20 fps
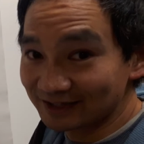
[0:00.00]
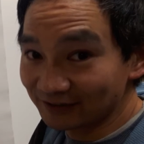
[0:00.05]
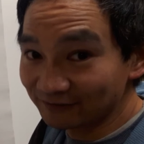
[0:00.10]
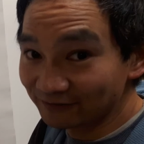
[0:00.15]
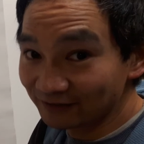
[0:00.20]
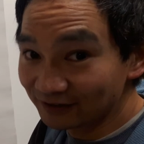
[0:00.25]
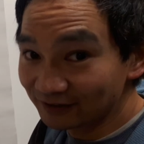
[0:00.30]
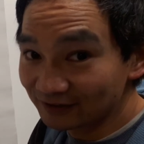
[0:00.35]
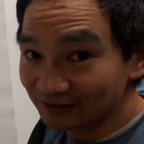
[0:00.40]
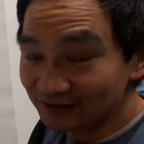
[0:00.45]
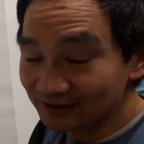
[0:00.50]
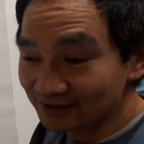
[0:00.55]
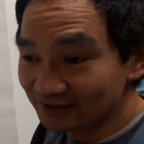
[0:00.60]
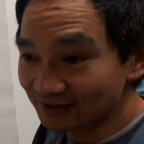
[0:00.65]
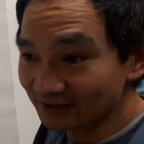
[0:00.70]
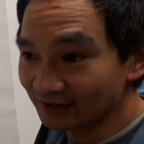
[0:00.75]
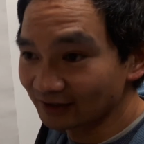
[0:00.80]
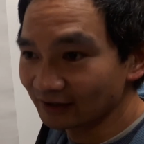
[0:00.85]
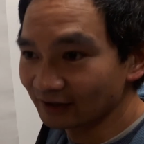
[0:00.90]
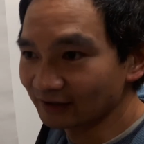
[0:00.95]
figures.
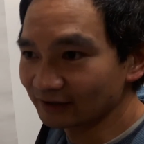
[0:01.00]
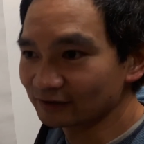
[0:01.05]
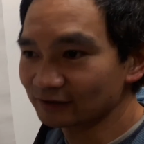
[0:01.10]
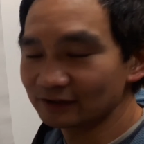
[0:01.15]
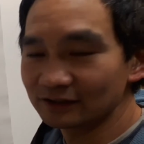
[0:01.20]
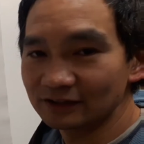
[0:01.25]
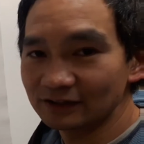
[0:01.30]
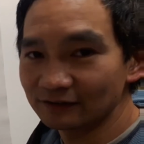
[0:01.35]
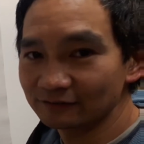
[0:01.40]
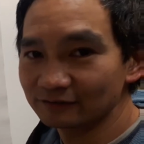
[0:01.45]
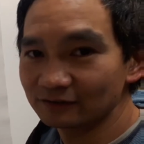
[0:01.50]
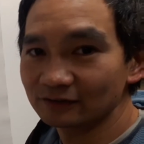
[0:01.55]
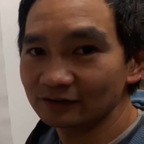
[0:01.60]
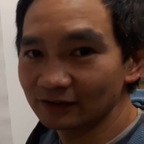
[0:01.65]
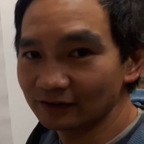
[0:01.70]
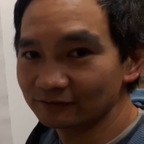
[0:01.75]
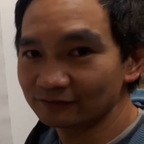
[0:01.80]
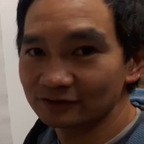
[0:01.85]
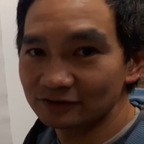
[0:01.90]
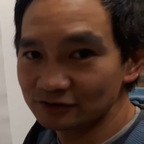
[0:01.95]
I could never
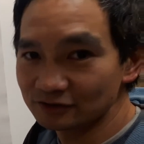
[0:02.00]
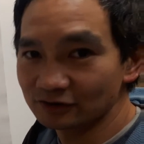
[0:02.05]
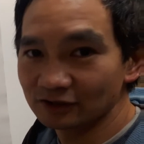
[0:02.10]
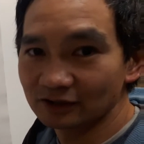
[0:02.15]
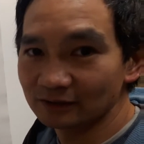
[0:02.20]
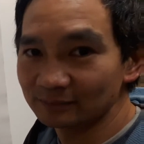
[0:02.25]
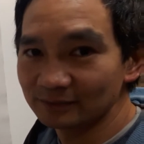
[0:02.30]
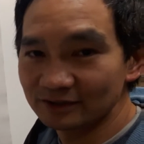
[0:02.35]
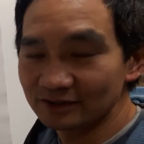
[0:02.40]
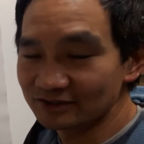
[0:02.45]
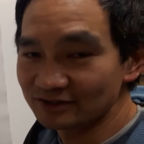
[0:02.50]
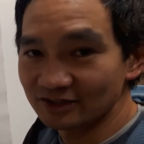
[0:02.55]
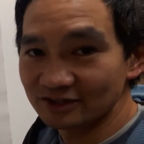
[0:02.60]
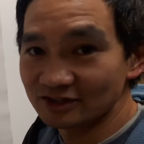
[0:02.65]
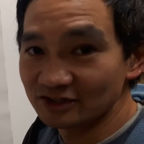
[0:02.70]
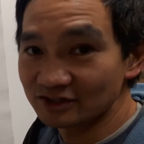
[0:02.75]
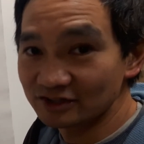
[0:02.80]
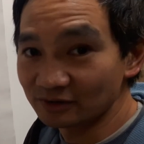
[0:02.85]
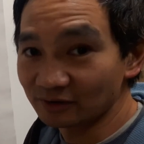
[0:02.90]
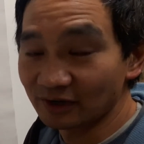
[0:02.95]
ever draw because I
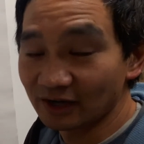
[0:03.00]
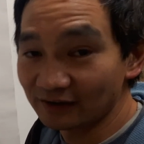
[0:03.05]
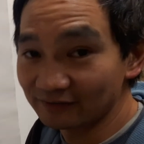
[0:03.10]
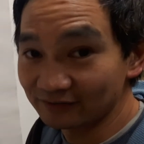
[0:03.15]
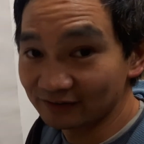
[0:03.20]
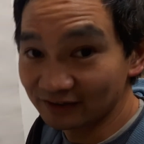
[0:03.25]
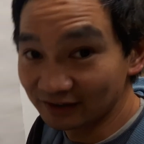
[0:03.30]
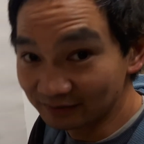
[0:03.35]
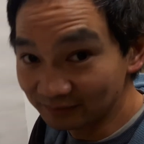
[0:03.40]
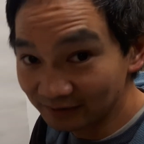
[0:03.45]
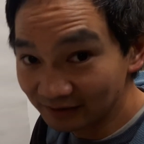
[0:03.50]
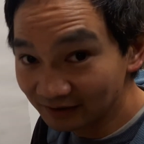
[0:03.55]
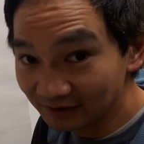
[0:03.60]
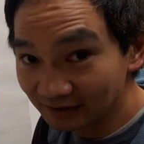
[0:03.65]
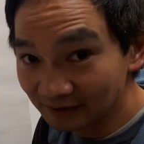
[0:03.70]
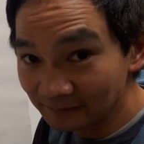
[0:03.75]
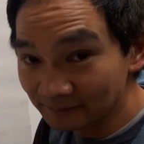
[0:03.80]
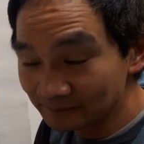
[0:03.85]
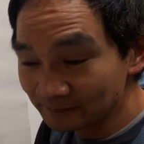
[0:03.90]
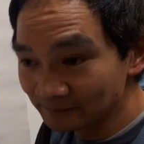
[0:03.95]
just don't have it in me."
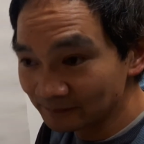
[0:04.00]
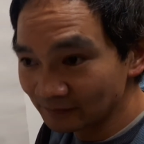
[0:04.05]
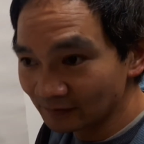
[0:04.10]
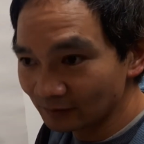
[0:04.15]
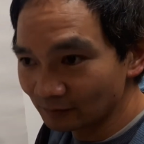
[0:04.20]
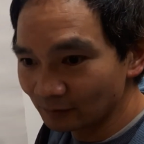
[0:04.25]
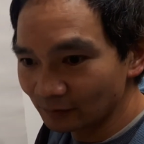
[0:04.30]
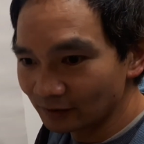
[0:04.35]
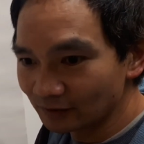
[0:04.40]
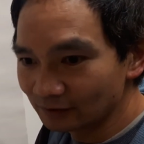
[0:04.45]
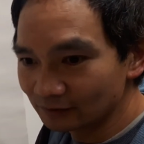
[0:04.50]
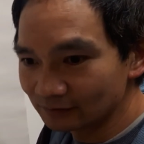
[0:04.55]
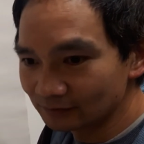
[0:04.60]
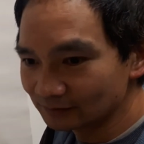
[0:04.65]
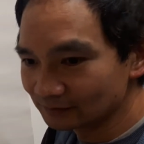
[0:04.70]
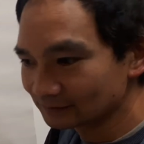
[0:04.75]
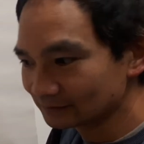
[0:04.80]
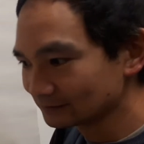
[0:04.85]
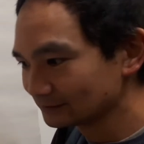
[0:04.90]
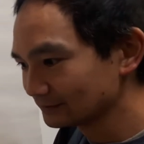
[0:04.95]
Well,
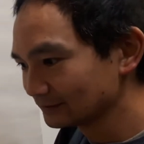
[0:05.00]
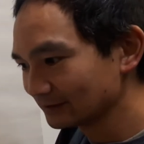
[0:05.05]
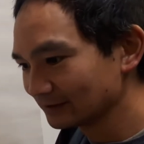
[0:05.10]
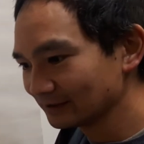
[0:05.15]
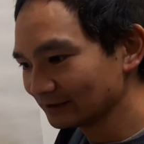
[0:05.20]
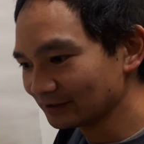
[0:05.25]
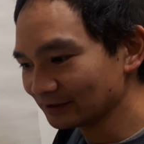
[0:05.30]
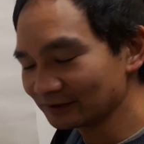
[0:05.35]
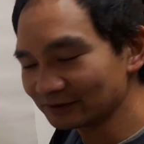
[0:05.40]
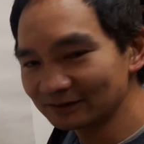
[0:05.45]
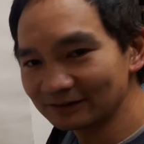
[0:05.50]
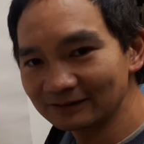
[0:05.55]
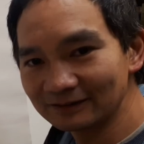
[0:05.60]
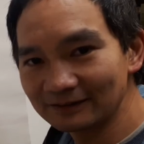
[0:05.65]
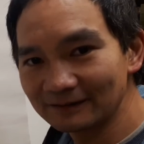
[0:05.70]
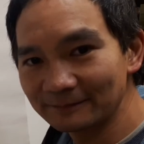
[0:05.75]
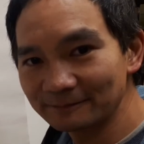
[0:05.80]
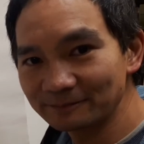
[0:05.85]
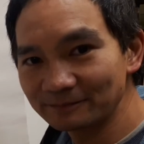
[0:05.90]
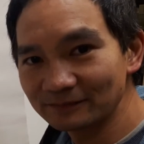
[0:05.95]
you know,
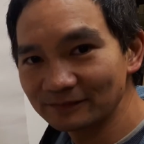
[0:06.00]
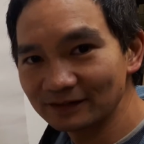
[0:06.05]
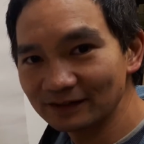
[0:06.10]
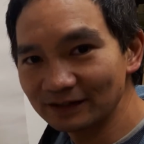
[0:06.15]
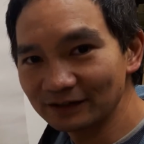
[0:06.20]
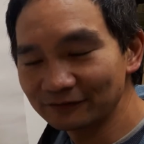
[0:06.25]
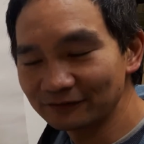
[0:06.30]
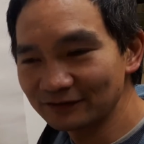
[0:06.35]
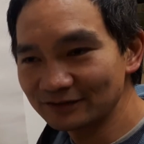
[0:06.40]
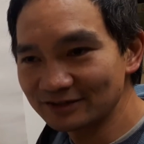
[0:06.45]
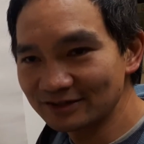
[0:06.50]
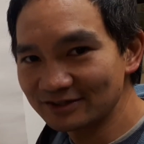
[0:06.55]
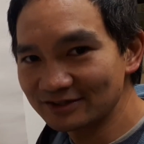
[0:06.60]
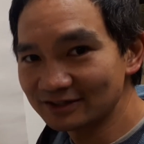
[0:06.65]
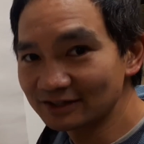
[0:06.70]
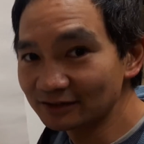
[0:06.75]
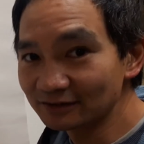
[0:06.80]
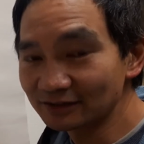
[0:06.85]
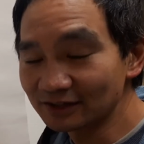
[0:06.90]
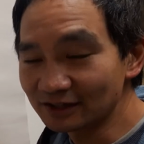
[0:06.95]
if it's a
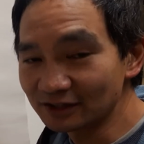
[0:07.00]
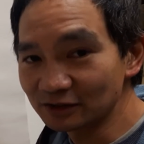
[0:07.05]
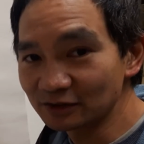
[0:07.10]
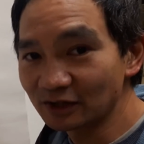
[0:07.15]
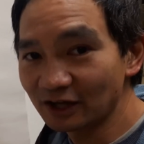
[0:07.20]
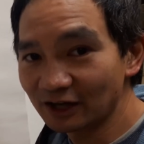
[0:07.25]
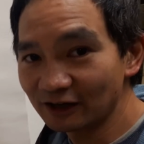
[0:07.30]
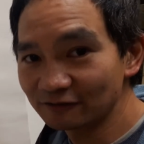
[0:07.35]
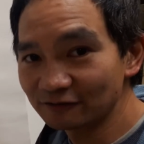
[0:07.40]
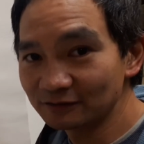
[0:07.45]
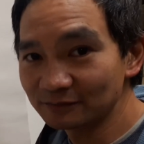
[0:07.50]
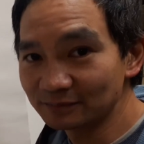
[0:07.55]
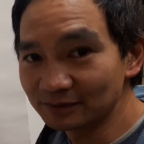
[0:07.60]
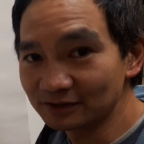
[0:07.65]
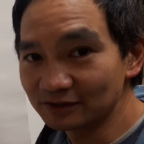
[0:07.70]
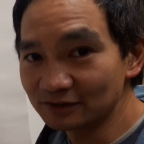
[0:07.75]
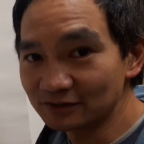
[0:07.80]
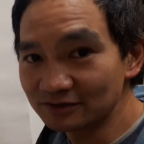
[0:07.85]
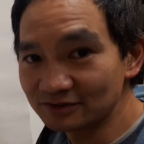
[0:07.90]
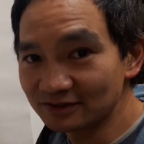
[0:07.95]
skill that you haven't
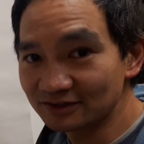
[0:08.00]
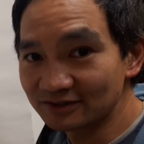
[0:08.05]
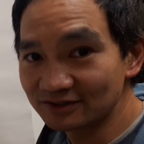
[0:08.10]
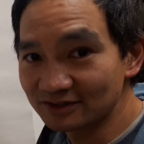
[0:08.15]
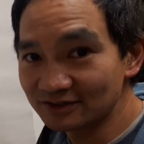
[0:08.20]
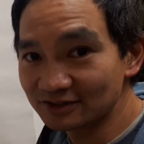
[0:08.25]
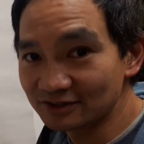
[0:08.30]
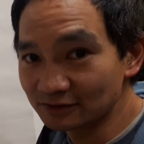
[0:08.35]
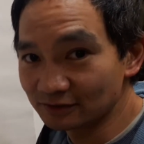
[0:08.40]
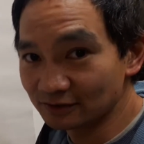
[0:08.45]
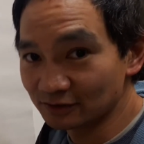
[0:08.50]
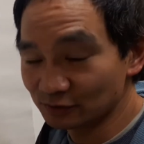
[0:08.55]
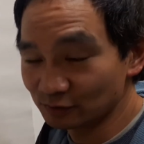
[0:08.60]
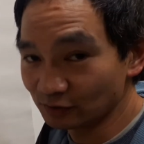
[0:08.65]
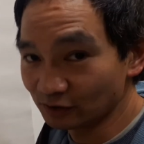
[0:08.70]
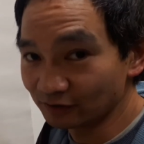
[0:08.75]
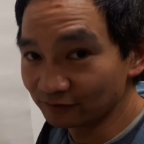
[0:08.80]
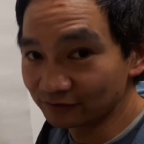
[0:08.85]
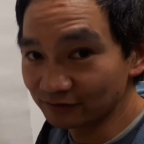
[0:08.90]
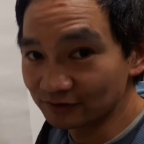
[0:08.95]
been using since you were
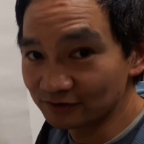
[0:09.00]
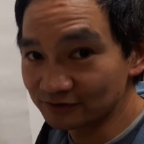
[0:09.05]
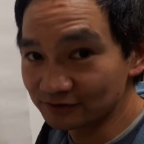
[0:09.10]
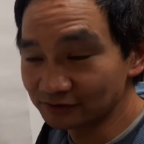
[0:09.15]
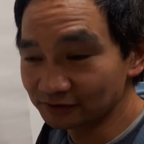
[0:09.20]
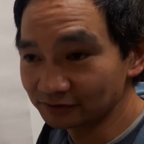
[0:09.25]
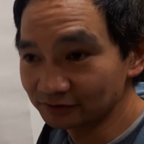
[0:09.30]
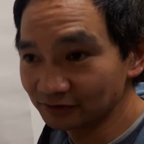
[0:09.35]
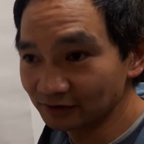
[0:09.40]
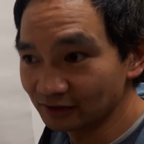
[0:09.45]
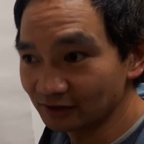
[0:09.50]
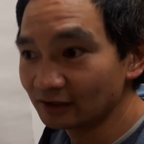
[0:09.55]
12 years old,